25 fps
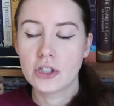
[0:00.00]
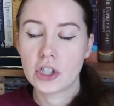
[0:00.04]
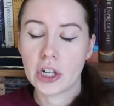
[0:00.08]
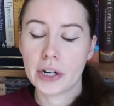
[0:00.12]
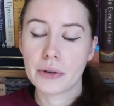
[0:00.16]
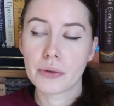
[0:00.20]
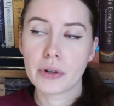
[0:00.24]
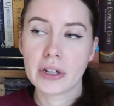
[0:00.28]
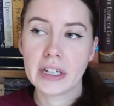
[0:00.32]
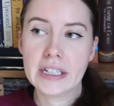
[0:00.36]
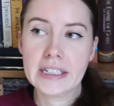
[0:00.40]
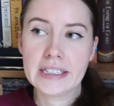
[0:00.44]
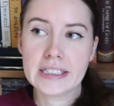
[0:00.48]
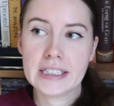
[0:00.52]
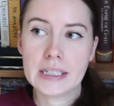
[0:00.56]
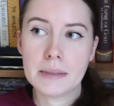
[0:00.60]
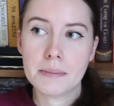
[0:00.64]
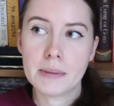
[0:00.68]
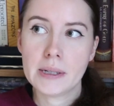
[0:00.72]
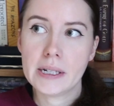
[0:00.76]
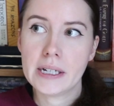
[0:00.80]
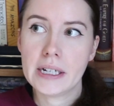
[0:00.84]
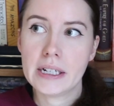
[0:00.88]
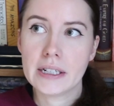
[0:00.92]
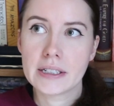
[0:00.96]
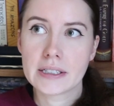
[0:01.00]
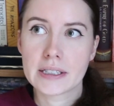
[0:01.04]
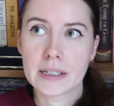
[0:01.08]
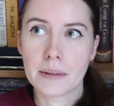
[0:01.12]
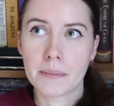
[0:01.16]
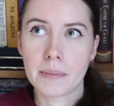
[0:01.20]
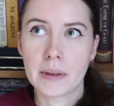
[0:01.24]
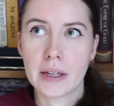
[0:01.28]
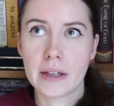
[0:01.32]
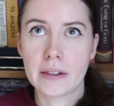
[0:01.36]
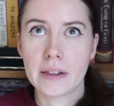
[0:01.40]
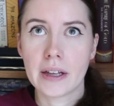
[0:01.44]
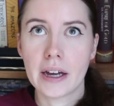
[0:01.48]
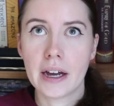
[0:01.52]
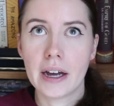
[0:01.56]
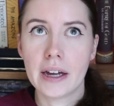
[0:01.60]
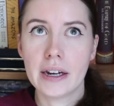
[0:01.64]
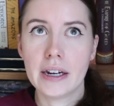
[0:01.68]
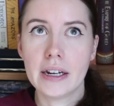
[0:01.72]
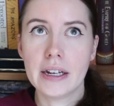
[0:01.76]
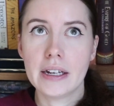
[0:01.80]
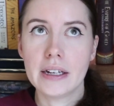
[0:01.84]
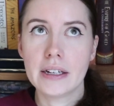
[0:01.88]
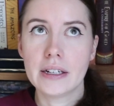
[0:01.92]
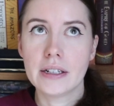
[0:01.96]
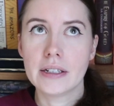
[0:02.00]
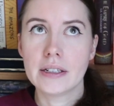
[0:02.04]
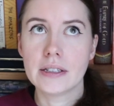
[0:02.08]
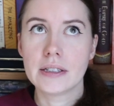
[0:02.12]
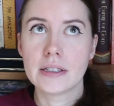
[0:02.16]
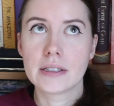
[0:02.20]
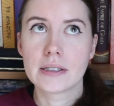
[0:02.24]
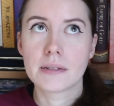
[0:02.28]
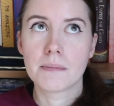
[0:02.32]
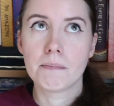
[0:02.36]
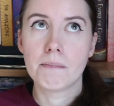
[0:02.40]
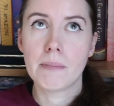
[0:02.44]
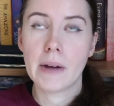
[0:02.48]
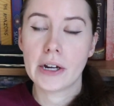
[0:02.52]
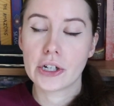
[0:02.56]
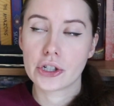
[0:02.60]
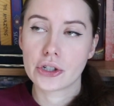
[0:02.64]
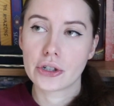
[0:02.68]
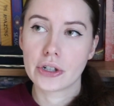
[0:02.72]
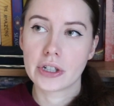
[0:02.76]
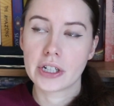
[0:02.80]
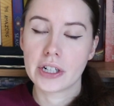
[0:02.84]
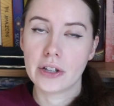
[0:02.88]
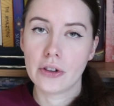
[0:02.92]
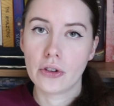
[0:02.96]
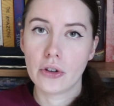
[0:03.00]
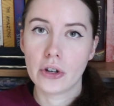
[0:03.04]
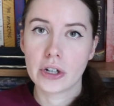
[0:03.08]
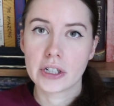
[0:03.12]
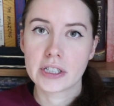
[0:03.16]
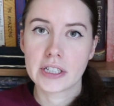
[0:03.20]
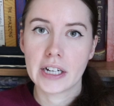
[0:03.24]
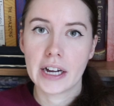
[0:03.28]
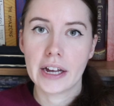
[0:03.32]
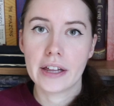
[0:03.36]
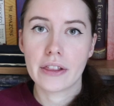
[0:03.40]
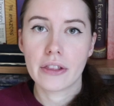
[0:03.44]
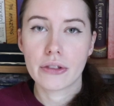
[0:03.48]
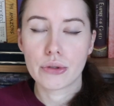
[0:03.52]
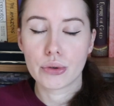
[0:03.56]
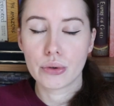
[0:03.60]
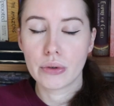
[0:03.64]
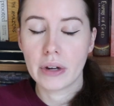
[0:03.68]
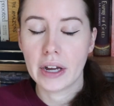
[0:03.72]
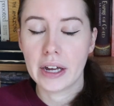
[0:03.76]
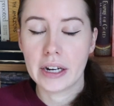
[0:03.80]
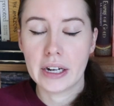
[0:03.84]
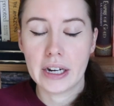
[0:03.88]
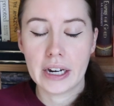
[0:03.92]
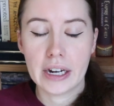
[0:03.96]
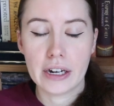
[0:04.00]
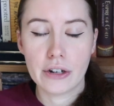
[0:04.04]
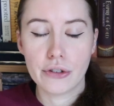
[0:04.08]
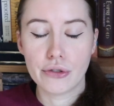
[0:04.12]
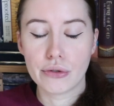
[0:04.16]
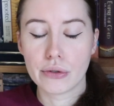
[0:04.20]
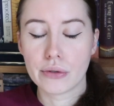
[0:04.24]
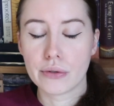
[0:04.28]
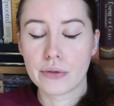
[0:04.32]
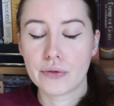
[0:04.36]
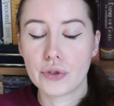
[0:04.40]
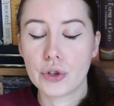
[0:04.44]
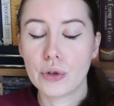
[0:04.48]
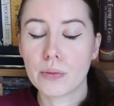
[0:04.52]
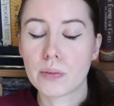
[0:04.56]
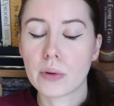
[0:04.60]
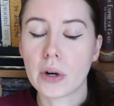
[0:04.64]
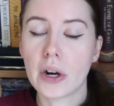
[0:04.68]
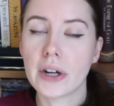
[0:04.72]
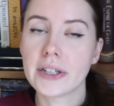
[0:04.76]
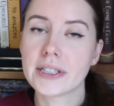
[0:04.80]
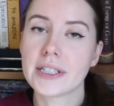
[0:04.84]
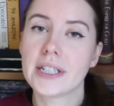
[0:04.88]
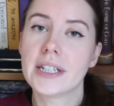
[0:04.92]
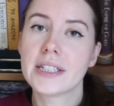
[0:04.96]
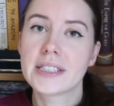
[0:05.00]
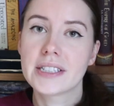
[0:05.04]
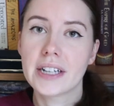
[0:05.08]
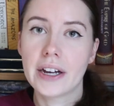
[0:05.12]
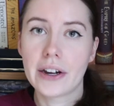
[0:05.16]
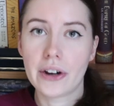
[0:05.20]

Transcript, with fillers: Generally, CPD is something that is measured and looked at through a review process.